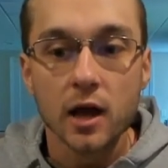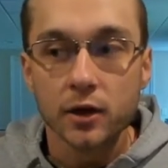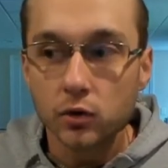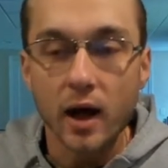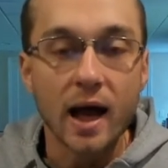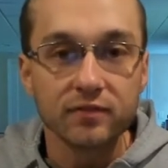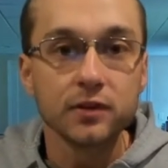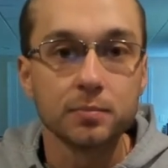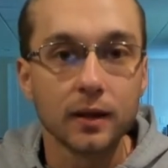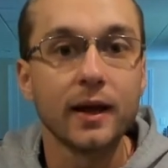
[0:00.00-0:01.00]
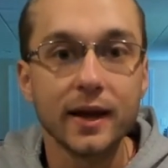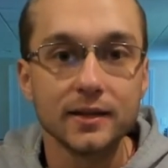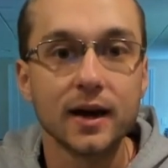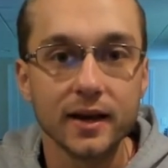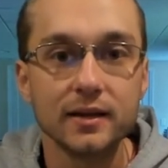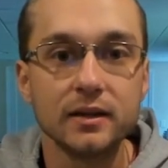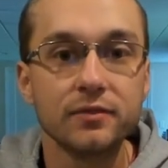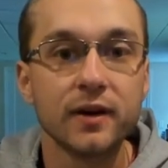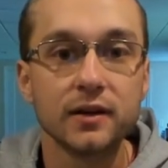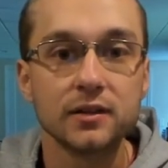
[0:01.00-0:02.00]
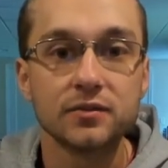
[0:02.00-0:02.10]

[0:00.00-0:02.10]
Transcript: you have to play a tight defensive